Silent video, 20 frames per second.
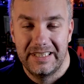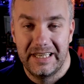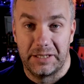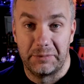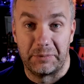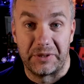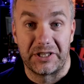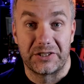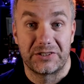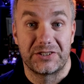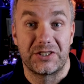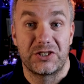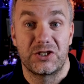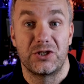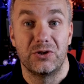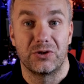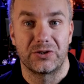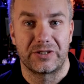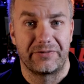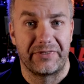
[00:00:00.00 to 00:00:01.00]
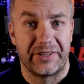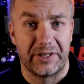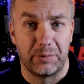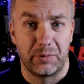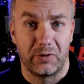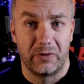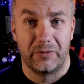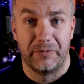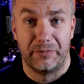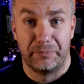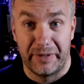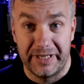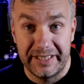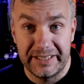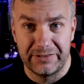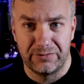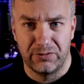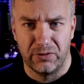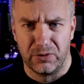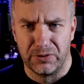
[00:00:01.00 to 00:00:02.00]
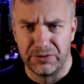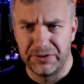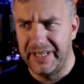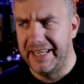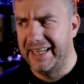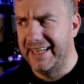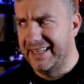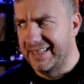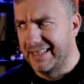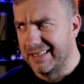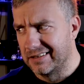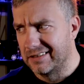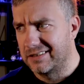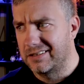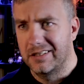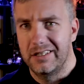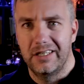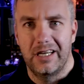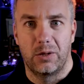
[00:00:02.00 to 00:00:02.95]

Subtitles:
And because it's not available by default and